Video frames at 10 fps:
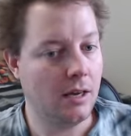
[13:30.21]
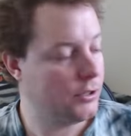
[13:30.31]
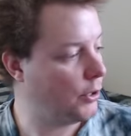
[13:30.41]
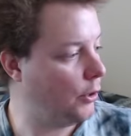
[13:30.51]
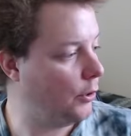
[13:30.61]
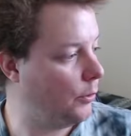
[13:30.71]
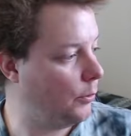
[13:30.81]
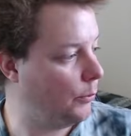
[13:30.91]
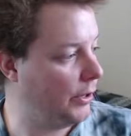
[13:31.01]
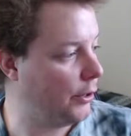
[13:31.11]
So
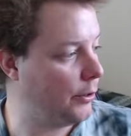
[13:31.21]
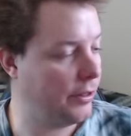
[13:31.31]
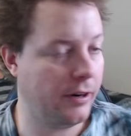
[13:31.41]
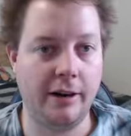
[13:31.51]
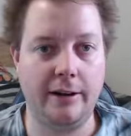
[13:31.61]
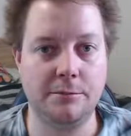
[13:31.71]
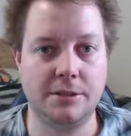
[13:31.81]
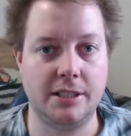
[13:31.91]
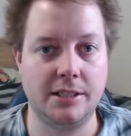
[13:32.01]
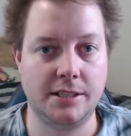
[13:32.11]
we know that our
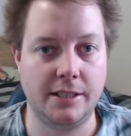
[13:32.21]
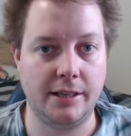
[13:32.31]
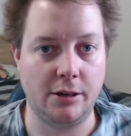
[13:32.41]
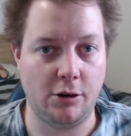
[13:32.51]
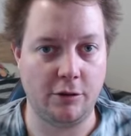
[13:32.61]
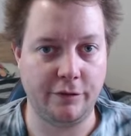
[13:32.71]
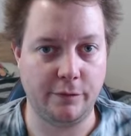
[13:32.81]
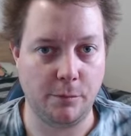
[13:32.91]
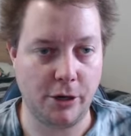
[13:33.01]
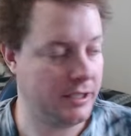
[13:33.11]
MCC of
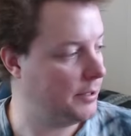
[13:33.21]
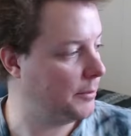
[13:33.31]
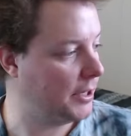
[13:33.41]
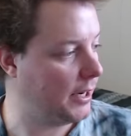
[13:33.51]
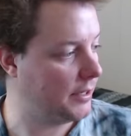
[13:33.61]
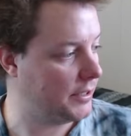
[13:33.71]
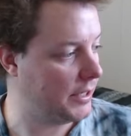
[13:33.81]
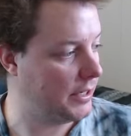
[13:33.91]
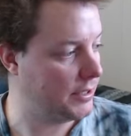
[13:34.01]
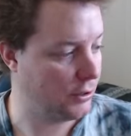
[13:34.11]
my SIM cards
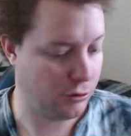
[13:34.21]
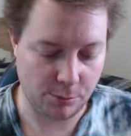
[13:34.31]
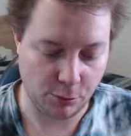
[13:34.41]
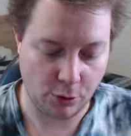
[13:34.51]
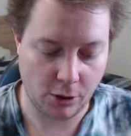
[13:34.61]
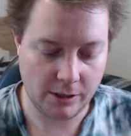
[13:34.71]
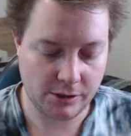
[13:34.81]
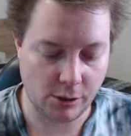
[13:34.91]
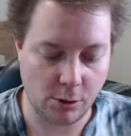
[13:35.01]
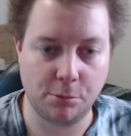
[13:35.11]
is 999,
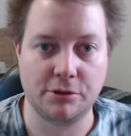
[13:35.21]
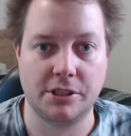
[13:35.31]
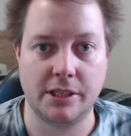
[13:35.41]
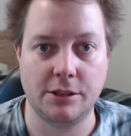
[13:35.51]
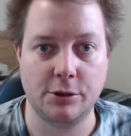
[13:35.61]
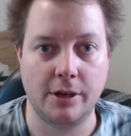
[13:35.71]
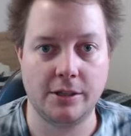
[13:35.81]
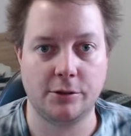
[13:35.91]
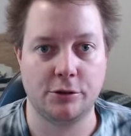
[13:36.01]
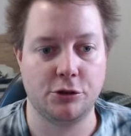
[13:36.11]
so I'll proceed to
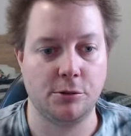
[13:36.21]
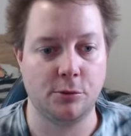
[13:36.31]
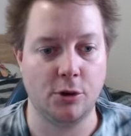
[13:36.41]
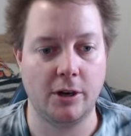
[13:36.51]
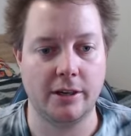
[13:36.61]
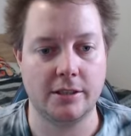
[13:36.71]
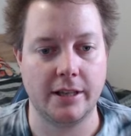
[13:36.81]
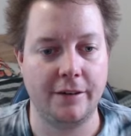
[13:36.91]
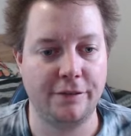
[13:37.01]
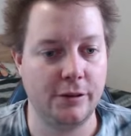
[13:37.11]
enter a 999 into
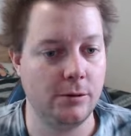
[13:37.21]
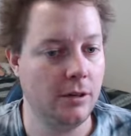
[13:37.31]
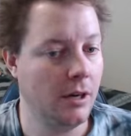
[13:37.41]
that field.